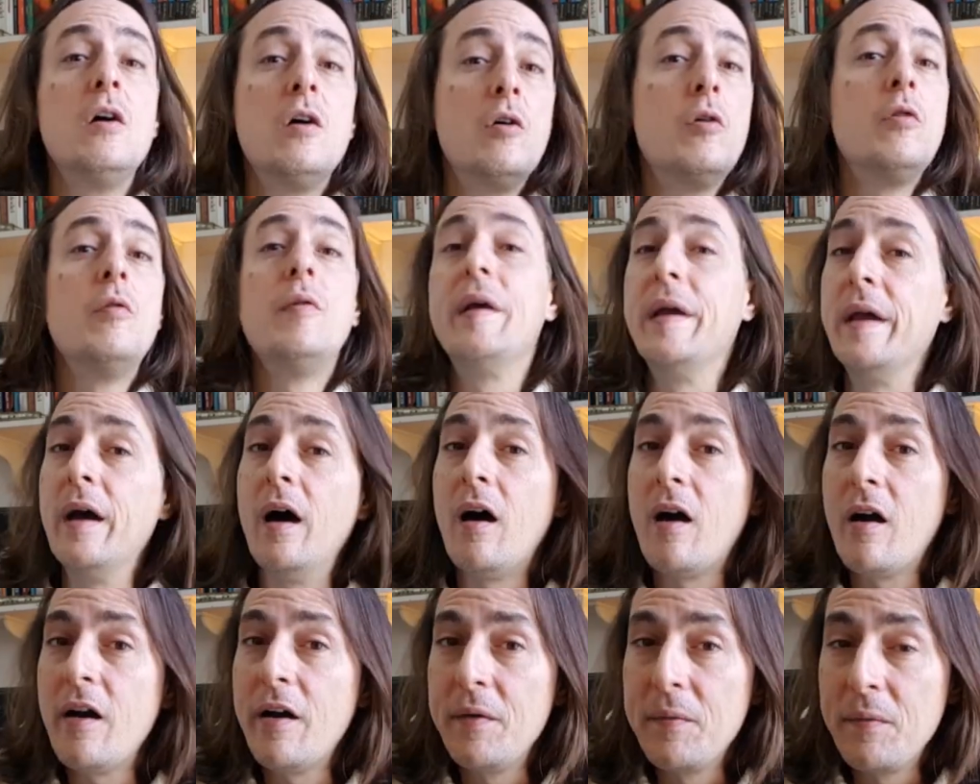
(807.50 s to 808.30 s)
who we
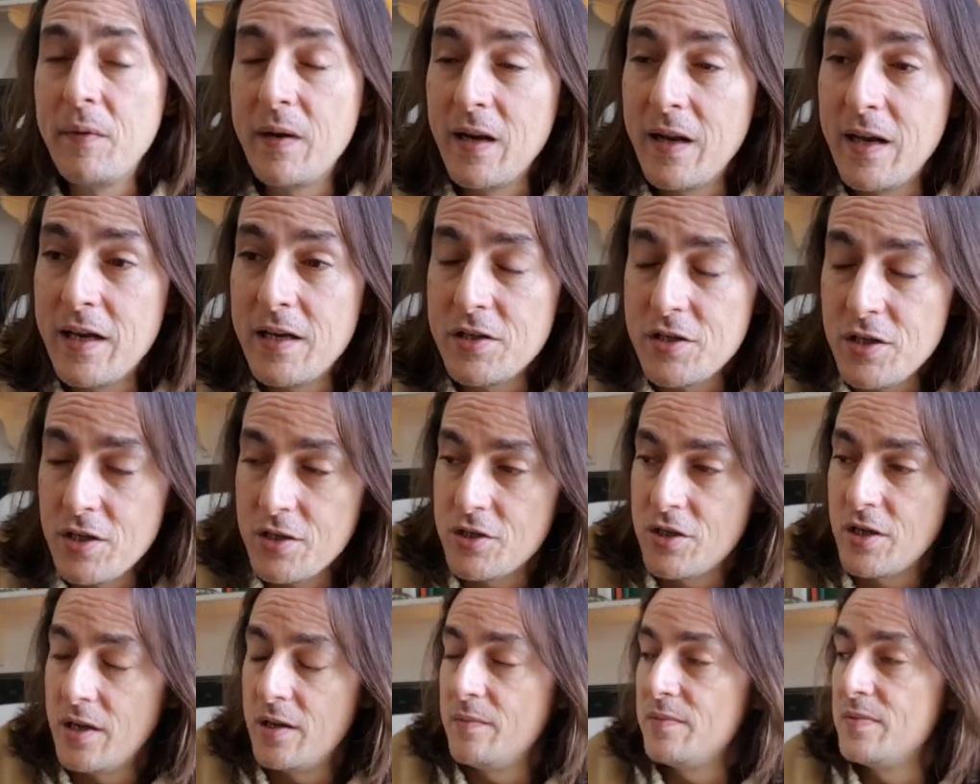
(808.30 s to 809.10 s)
are in
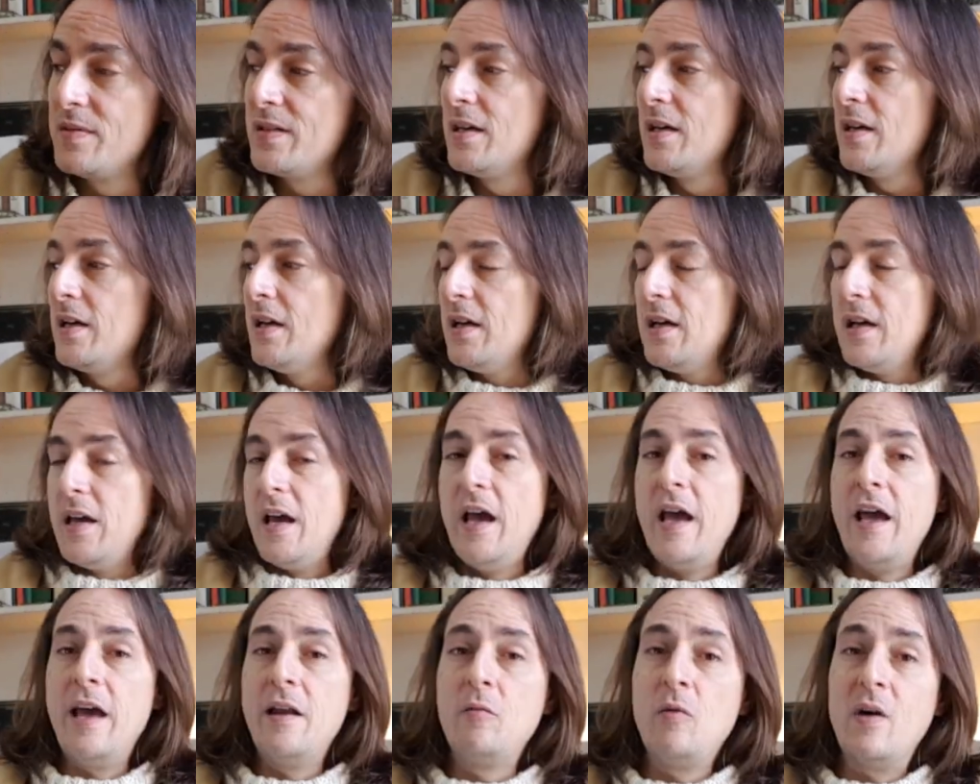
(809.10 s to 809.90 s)
relationships
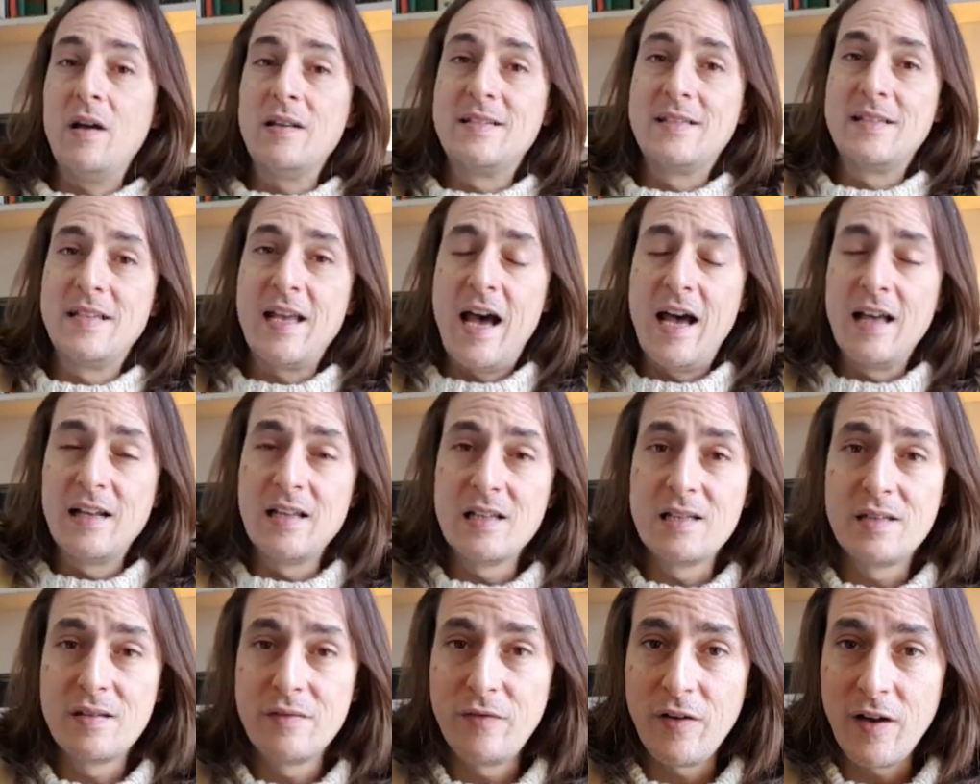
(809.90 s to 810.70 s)
and what
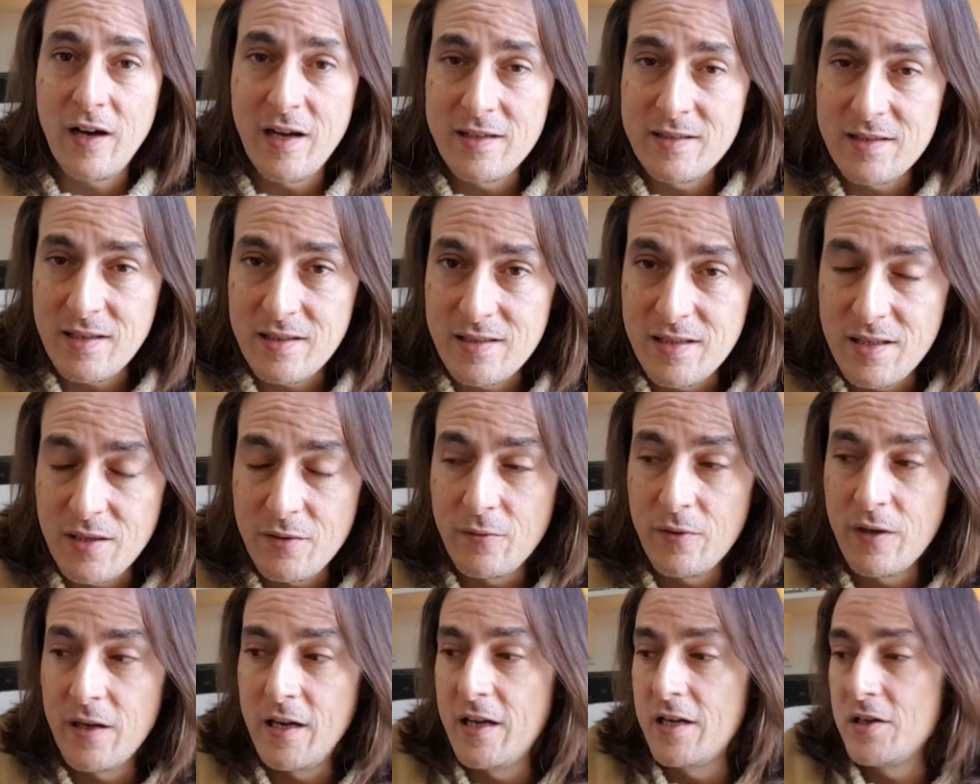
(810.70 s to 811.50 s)
satisfies us
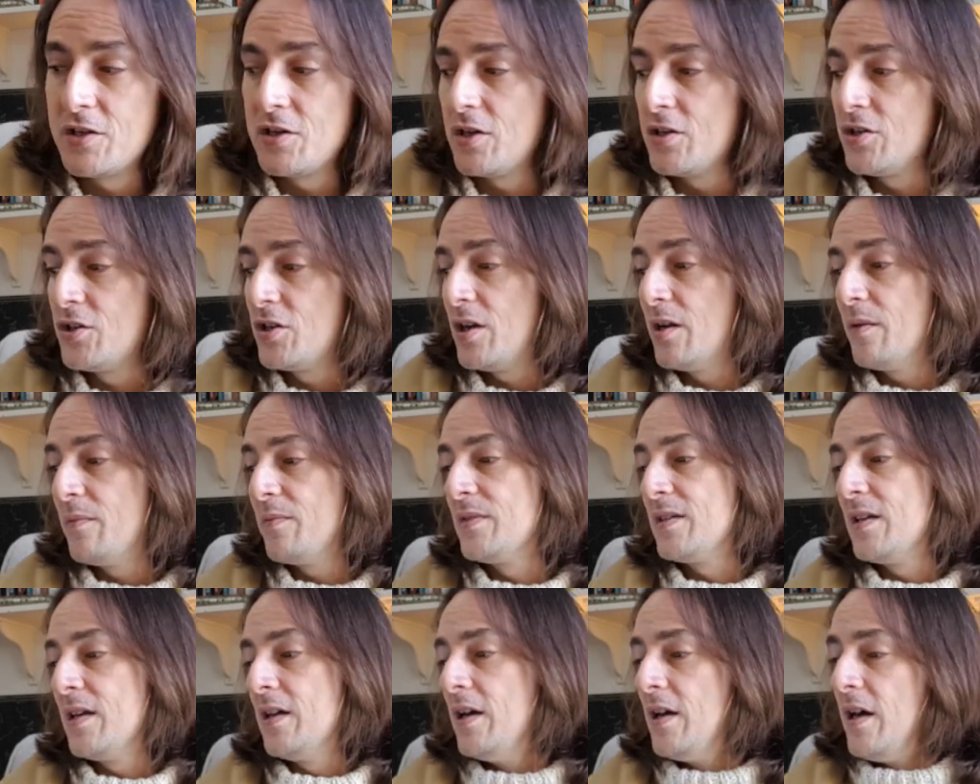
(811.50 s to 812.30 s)
in
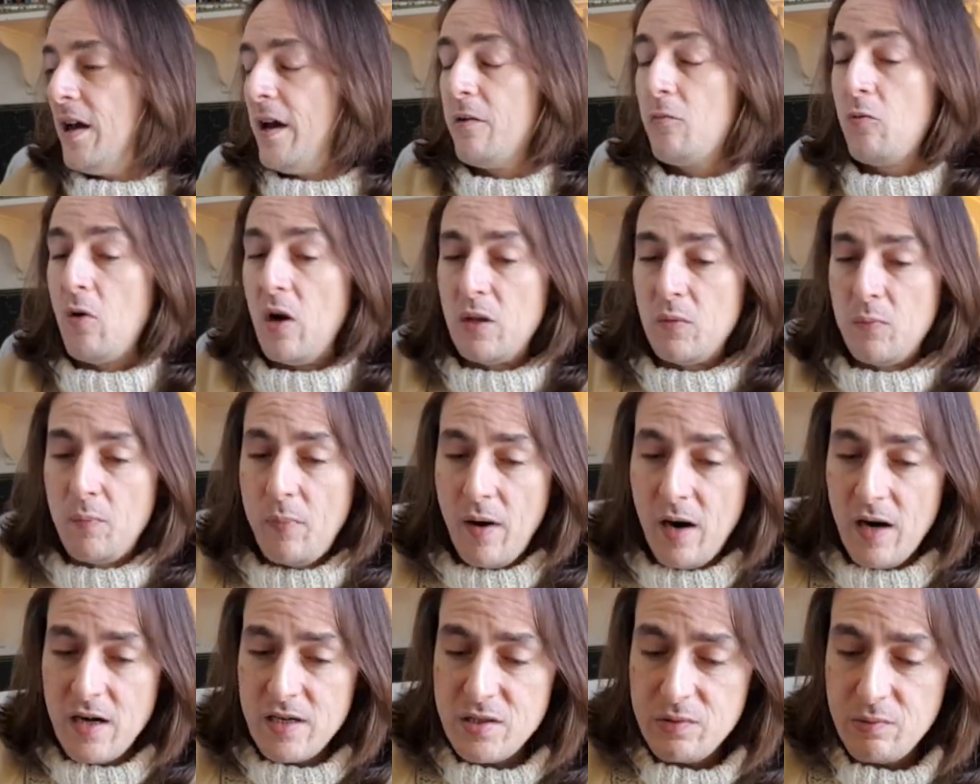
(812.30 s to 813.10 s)
relationships and what
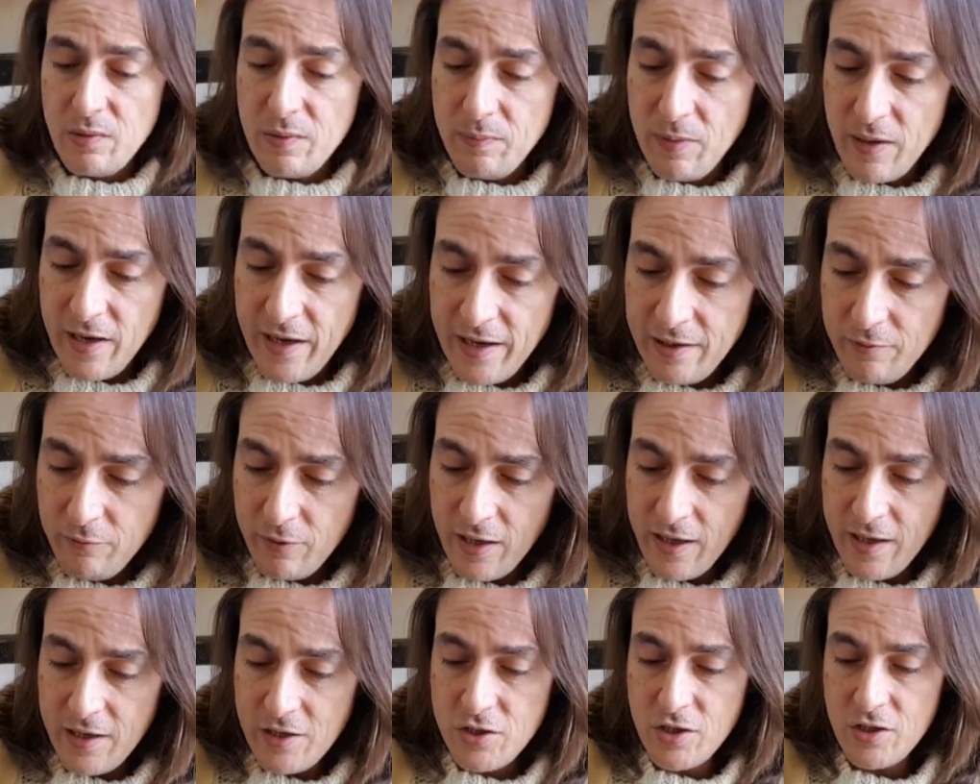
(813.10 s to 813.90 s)
parts we play in
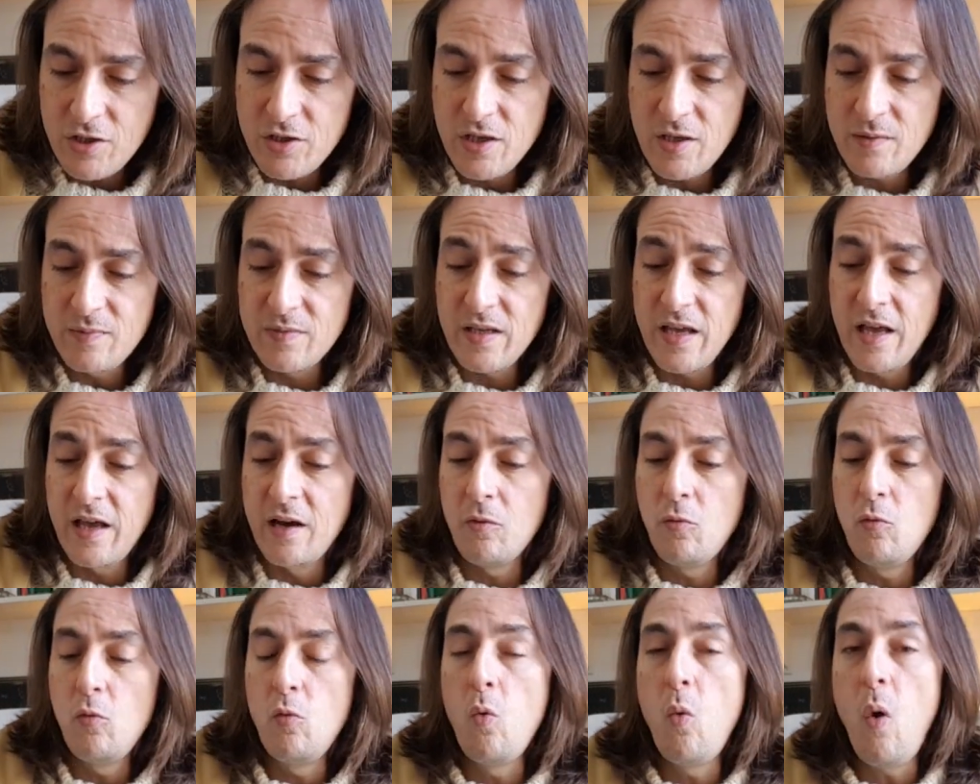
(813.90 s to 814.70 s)
relationships
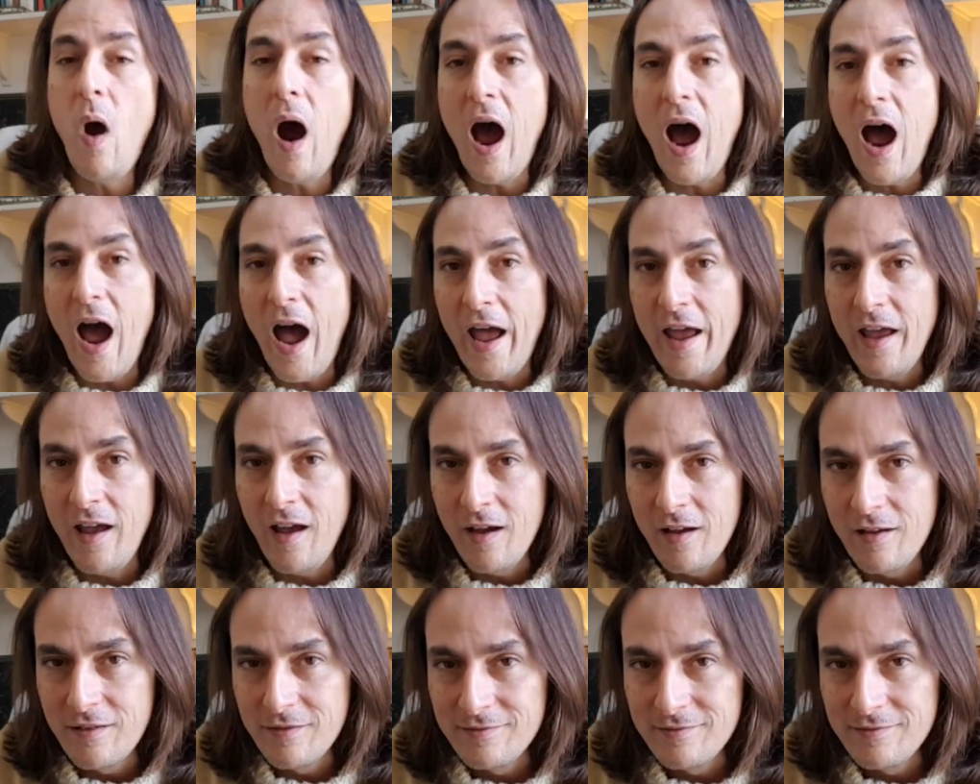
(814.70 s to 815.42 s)
and why.